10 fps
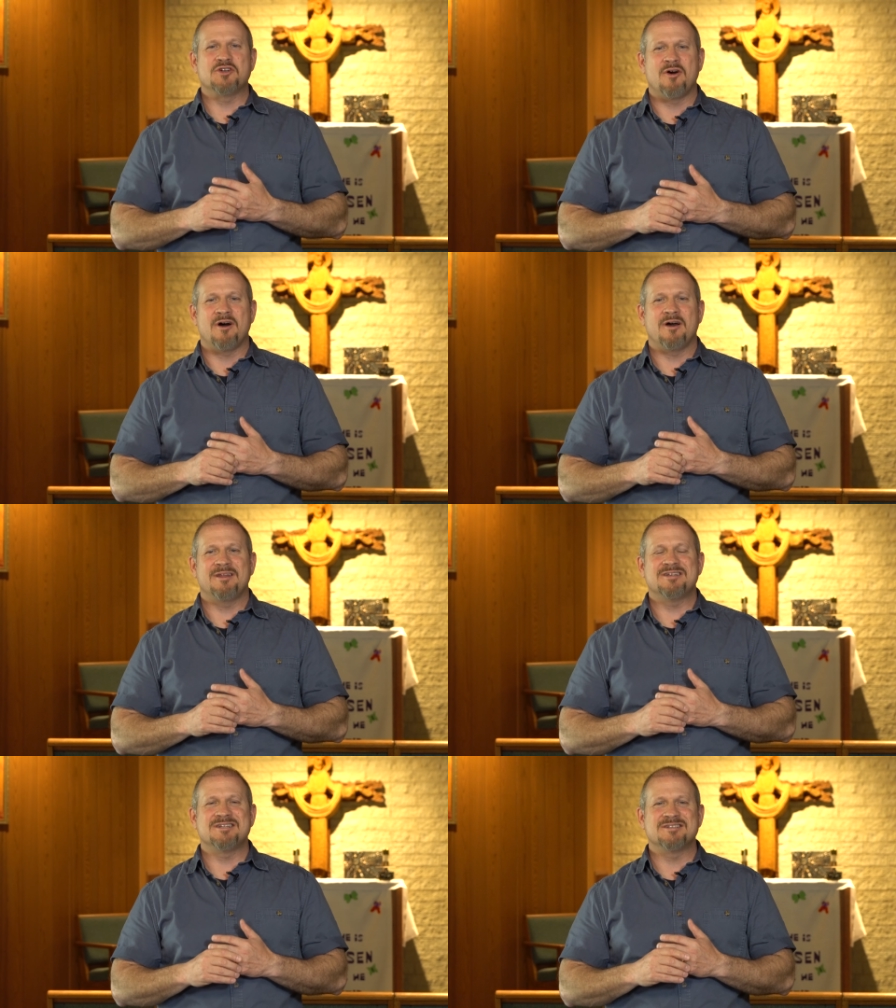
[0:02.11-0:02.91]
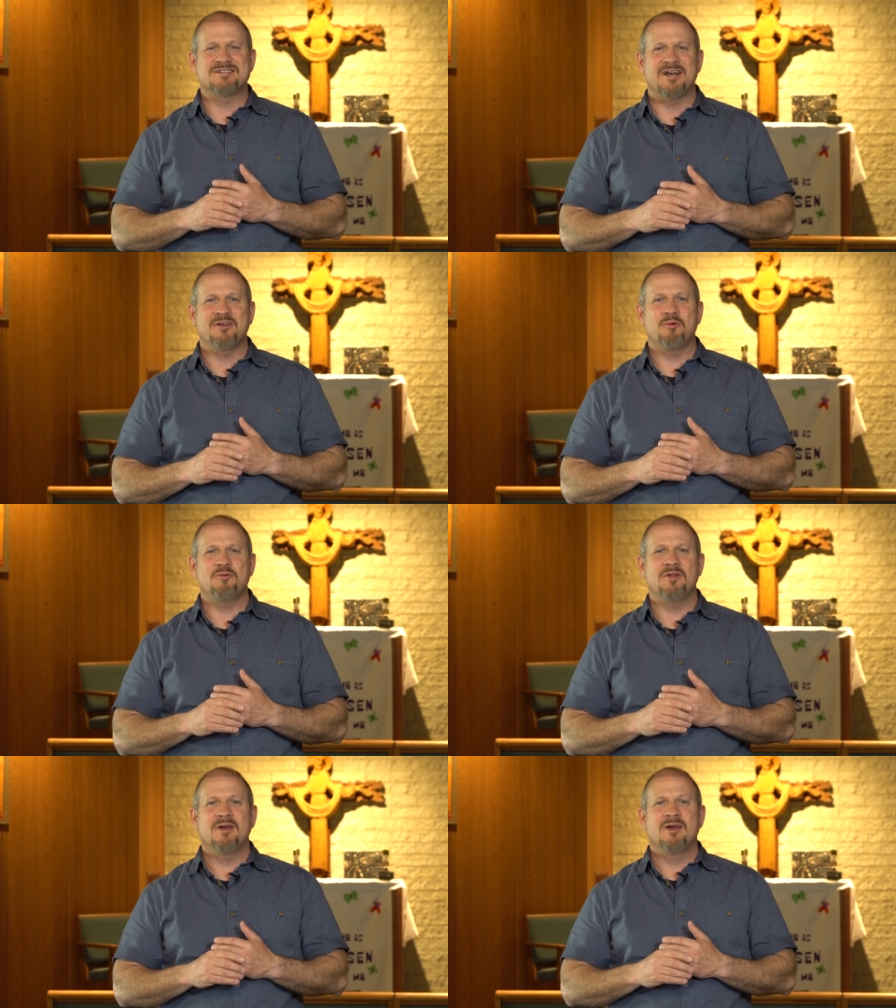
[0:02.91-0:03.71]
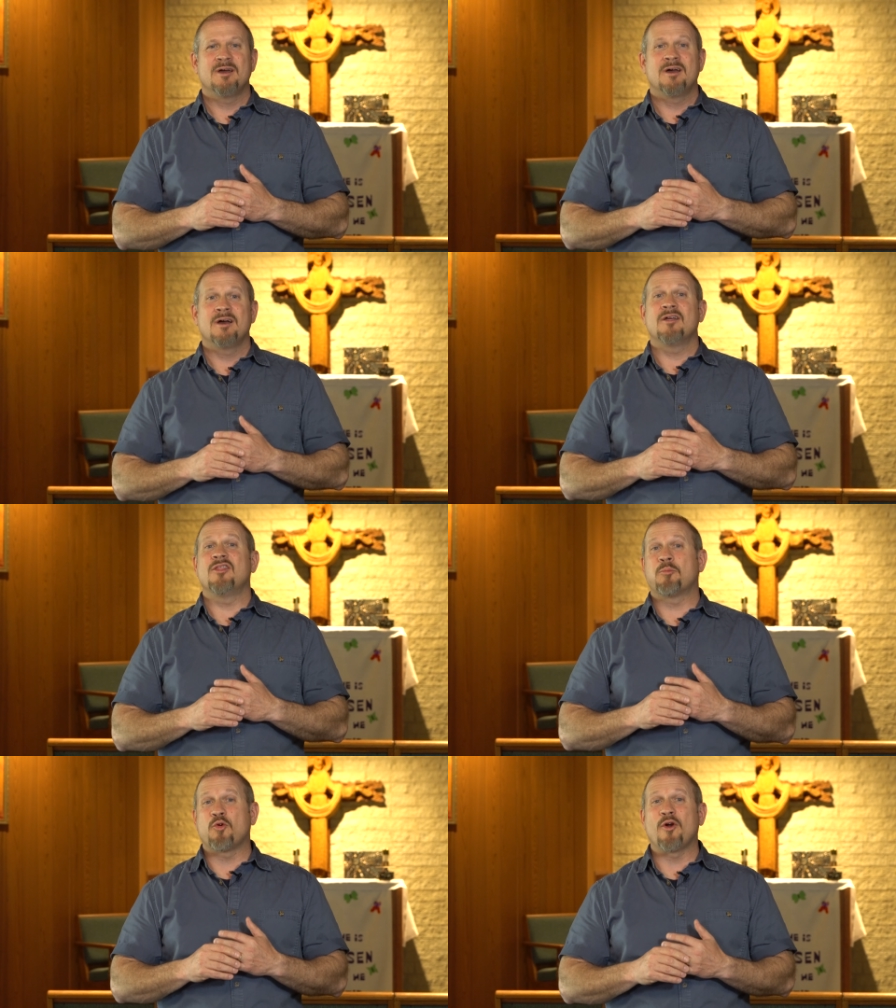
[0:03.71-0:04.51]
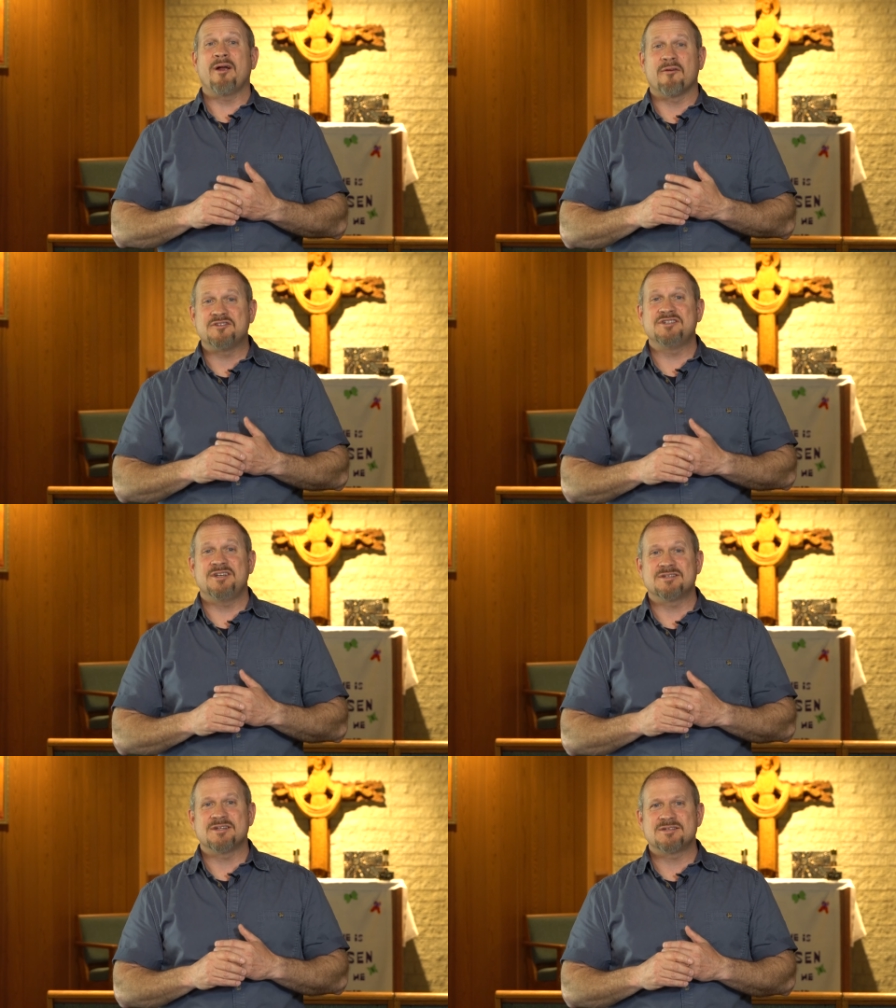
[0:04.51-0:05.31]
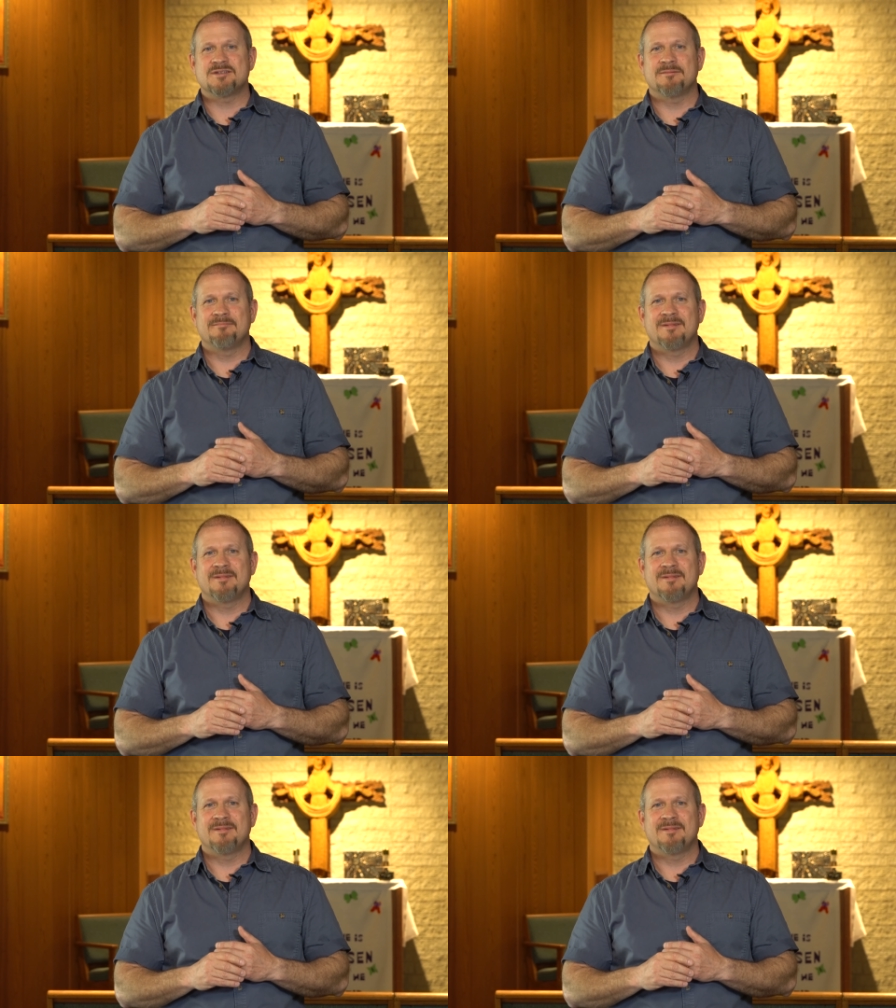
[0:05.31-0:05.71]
John is entitled, "The Prayer of Jesus."